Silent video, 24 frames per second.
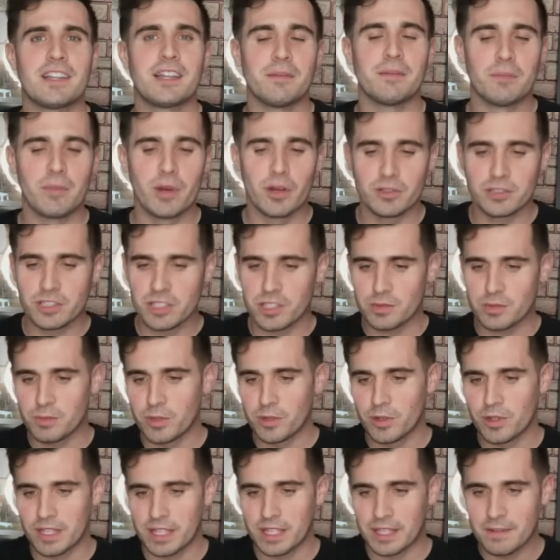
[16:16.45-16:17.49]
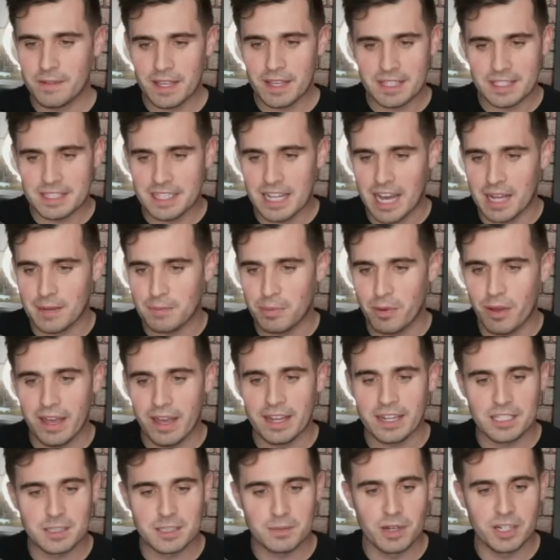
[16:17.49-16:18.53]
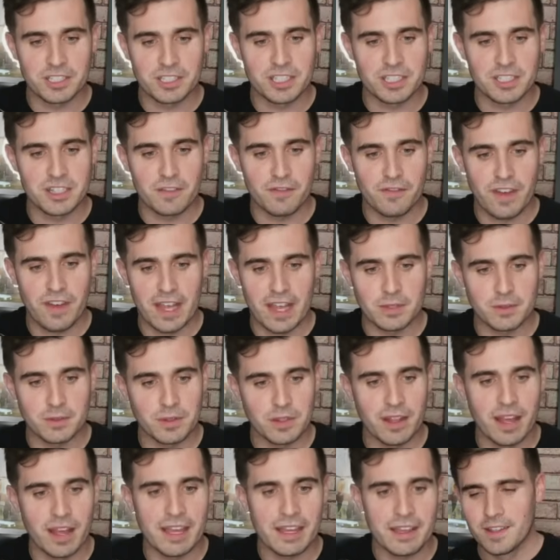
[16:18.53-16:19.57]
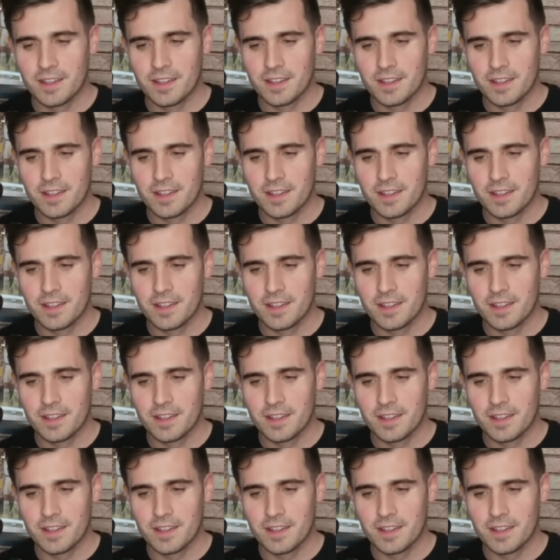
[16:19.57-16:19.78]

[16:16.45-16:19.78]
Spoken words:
that Moses Moody is not playing as much as the fans would like.